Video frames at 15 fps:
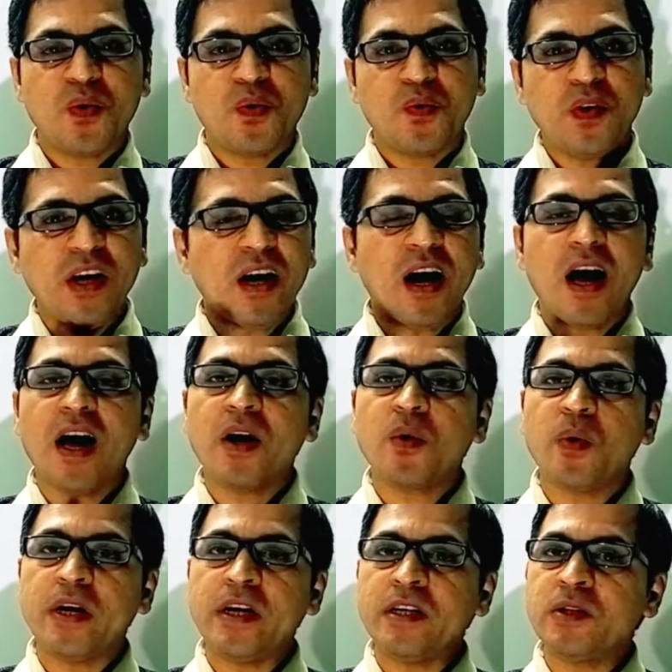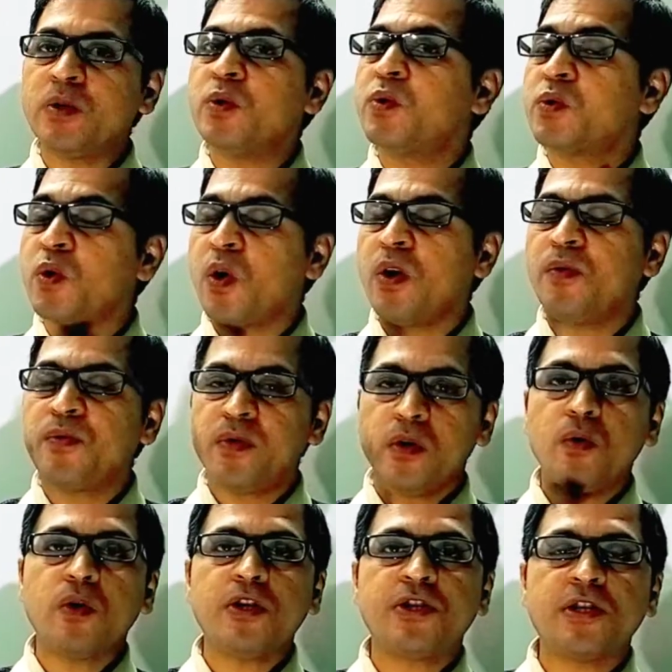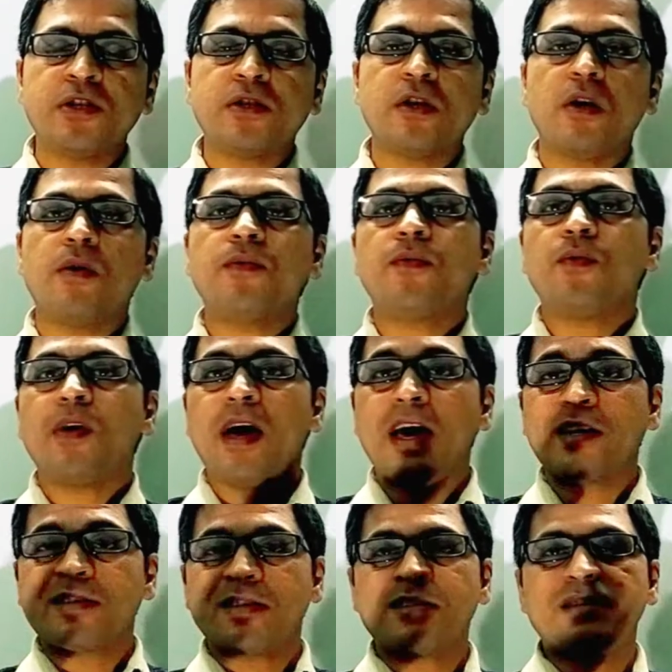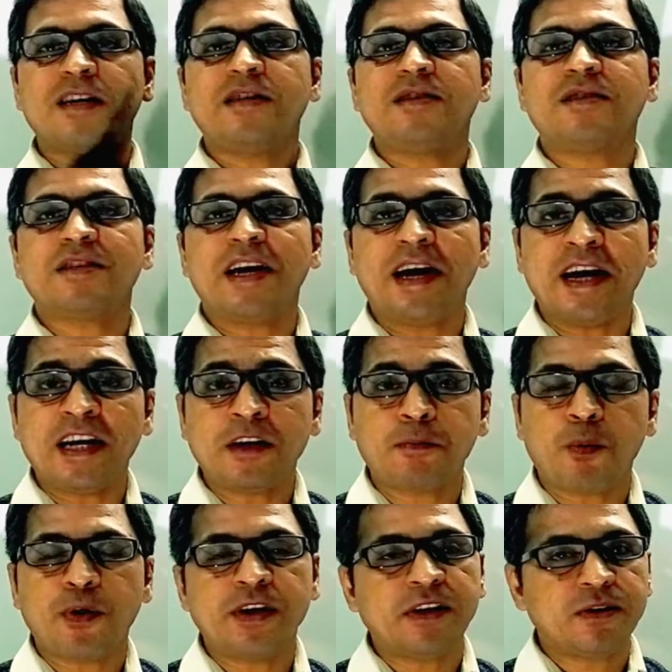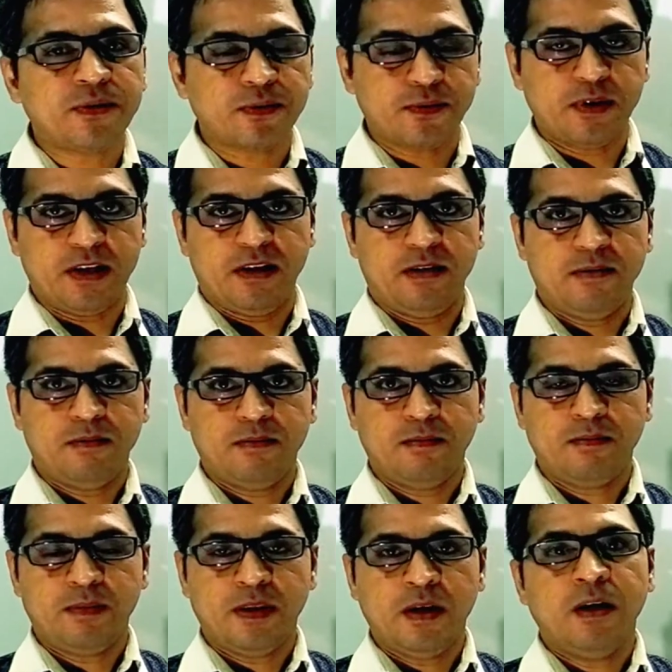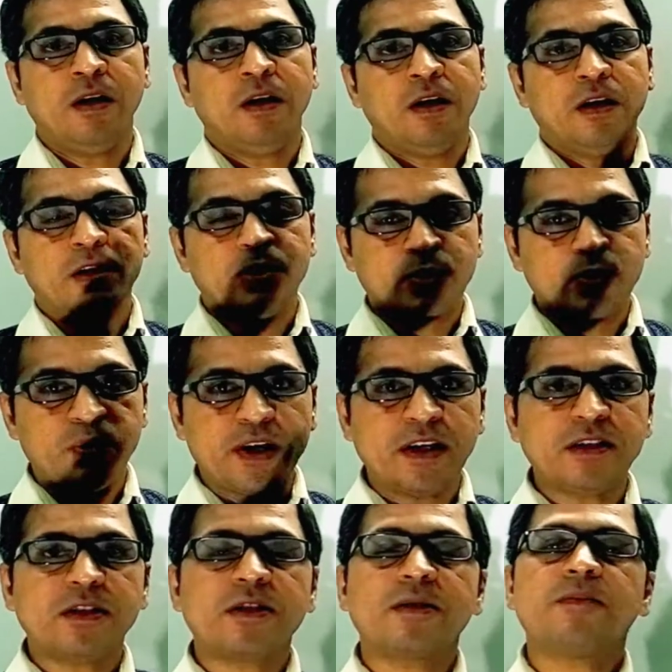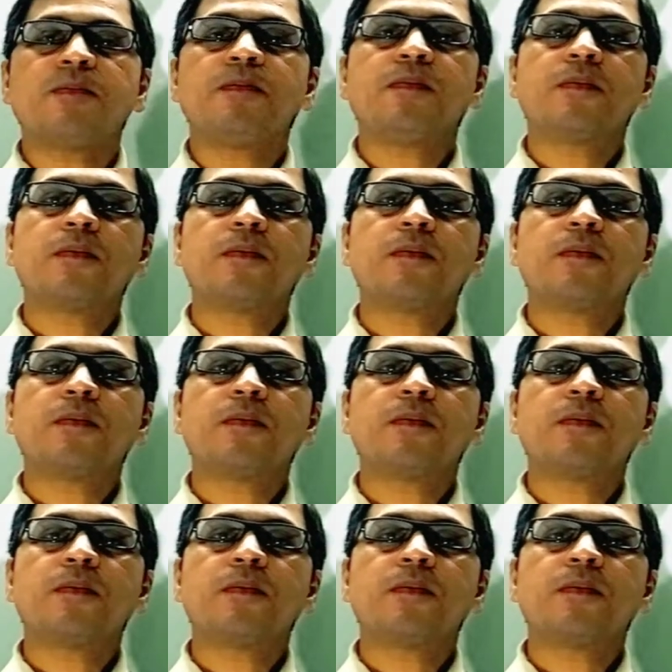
we are going to solve few questions of exercise 8.1. Students,